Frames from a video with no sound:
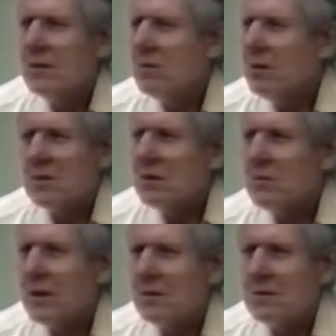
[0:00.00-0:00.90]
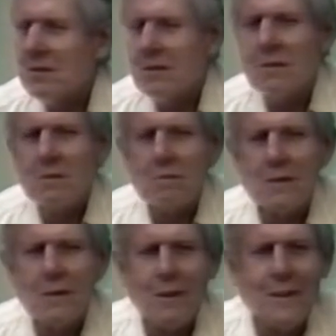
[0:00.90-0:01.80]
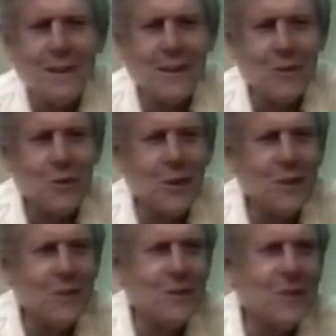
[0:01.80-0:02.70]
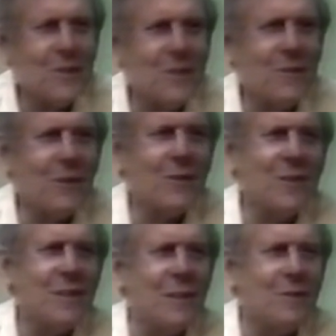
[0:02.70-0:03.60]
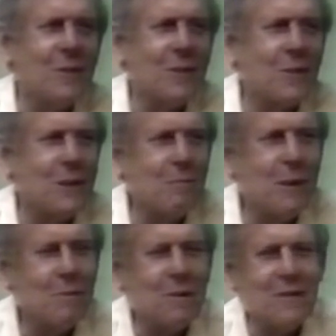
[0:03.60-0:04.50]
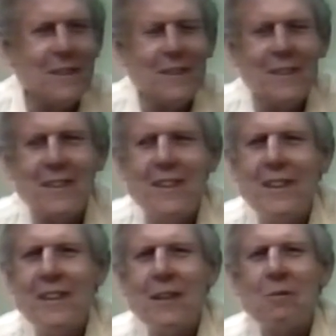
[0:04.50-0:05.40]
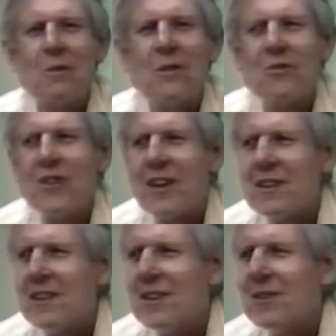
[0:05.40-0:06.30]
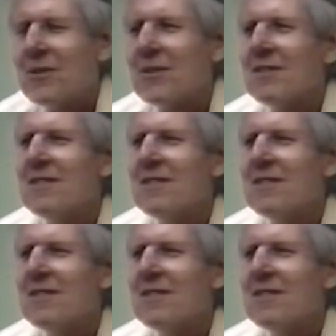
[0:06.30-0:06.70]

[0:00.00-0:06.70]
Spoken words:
It wasn't Westerners with all our genius. It wasn't even the great people in India. It was the Chinese.